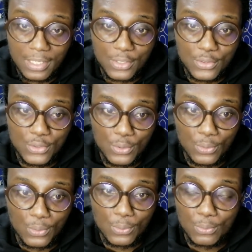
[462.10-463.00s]

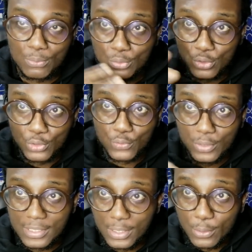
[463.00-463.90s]
So, just for
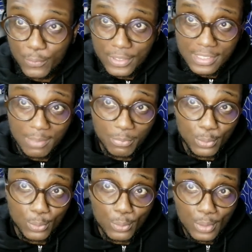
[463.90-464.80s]
the sake of
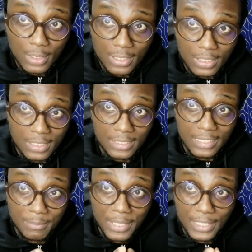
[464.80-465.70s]
example, they
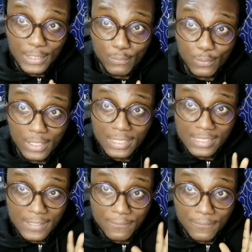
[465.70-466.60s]
might give you, let's
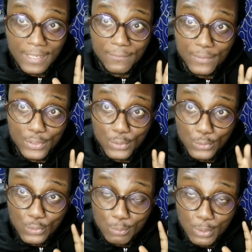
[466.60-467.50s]
say, 5
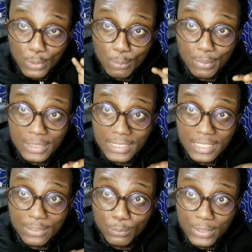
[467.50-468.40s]
features to be
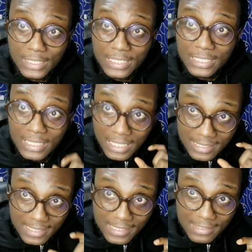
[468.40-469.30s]
completed within a
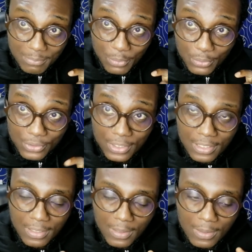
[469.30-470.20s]
certain month.
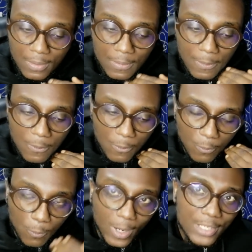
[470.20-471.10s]

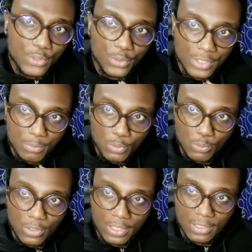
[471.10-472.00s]
Whilst your team is
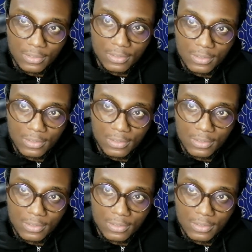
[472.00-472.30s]
working,